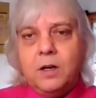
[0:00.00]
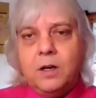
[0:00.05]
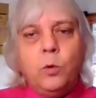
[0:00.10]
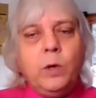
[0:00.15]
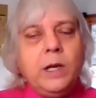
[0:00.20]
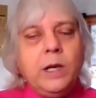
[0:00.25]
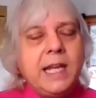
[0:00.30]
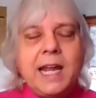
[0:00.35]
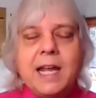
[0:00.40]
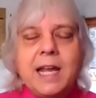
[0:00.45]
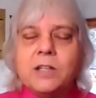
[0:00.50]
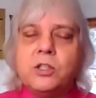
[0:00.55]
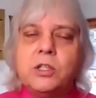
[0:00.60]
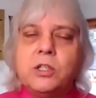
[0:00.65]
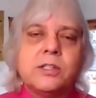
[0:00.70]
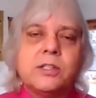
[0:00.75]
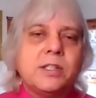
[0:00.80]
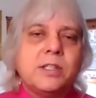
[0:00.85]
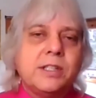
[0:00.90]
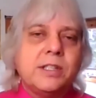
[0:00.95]
We can't
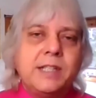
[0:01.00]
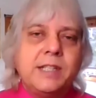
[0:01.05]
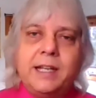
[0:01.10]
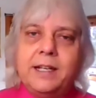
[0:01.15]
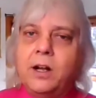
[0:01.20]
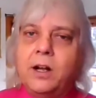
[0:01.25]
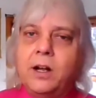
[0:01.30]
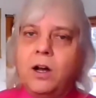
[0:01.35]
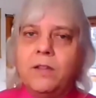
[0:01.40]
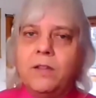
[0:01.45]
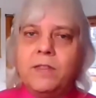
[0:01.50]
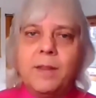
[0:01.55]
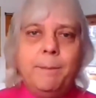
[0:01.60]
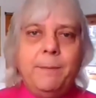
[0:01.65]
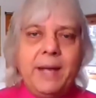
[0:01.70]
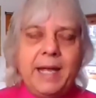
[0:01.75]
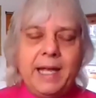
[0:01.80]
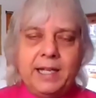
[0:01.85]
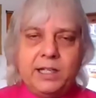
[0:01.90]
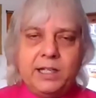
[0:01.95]
just sit on the
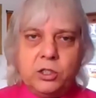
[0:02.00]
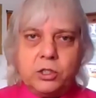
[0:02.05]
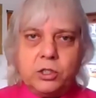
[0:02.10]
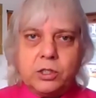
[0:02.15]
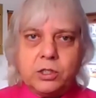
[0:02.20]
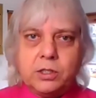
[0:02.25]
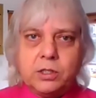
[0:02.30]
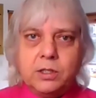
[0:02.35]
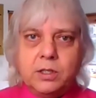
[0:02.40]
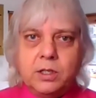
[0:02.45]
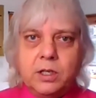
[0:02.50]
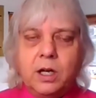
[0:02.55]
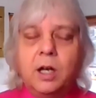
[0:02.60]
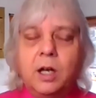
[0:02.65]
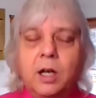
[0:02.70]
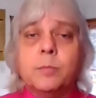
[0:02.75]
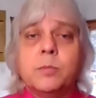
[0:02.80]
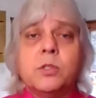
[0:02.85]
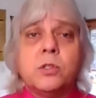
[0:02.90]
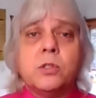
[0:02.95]
bench
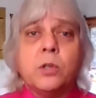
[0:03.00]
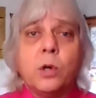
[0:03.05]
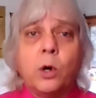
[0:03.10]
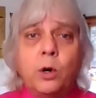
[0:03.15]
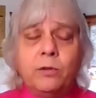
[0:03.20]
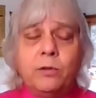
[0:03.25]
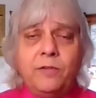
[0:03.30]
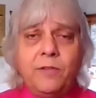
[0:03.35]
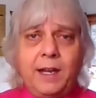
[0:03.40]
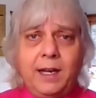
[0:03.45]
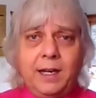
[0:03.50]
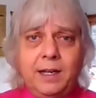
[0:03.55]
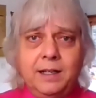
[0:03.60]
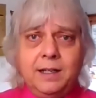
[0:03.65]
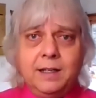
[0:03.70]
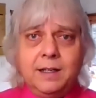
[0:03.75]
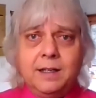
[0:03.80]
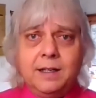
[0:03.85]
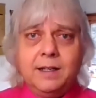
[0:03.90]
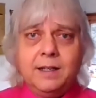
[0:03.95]

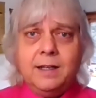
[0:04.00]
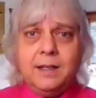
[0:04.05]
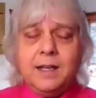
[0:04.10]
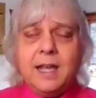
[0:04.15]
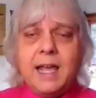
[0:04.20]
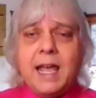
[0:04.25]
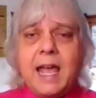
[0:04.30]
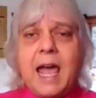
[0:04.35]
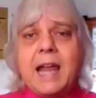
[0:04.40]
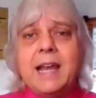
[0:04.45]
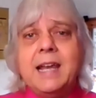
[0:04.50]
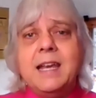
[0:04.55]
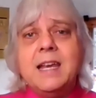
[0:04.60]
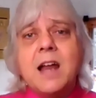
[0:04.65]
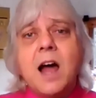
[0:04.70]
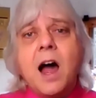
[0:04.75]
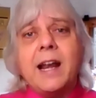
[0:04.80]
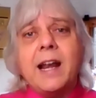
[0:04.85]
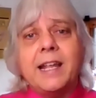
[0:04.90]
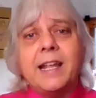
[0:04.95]
observing and
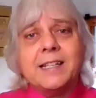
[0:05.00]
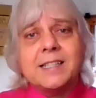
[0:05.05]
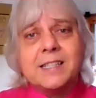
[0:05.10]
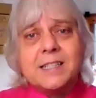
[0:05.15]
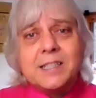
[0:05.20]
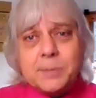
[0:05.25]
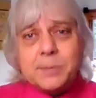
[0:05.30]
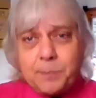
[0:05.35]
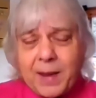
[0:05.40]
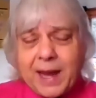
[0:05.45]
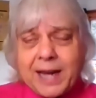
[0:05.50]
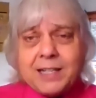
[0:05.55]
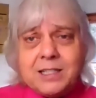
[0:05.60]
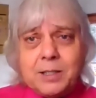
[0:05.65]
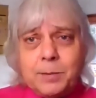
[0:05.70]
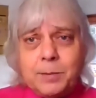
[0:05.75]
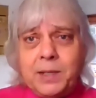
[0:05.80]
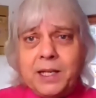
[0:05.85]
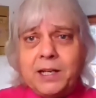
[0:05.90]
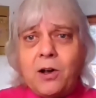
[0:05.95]
not expect
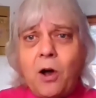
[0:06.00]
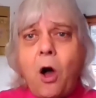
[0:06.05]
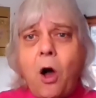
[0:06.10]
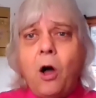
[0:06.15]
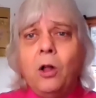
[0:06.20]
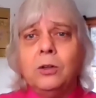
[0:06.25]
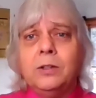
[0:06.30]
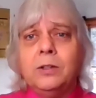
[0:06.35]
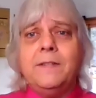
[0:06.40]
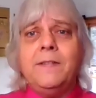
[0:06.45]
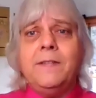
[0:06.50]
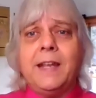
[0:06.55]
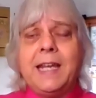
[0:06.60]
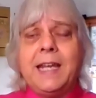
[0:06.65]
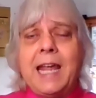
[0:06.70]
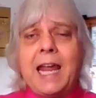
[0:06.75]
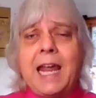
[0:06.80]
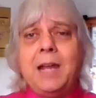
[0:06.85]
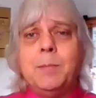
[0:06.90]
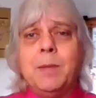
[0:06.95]
to be called in the
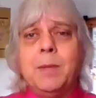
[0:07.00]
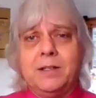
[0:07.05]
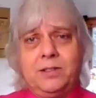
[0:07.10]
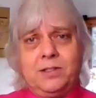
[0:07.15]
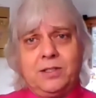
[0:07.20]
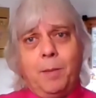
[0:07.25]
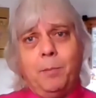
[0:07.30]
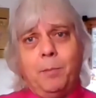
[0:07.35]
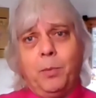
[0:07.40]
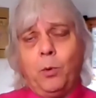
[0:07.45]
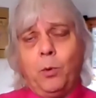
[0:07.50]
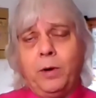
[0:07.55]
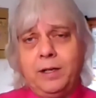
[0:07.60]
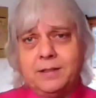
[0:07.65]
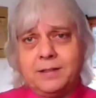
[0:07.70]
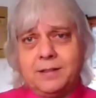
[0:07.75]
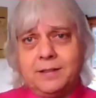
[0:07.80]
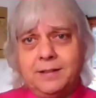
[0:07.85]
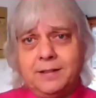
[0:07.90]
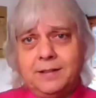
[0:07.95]
game at some
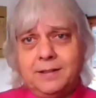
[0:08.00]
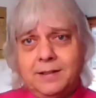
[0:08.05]
point.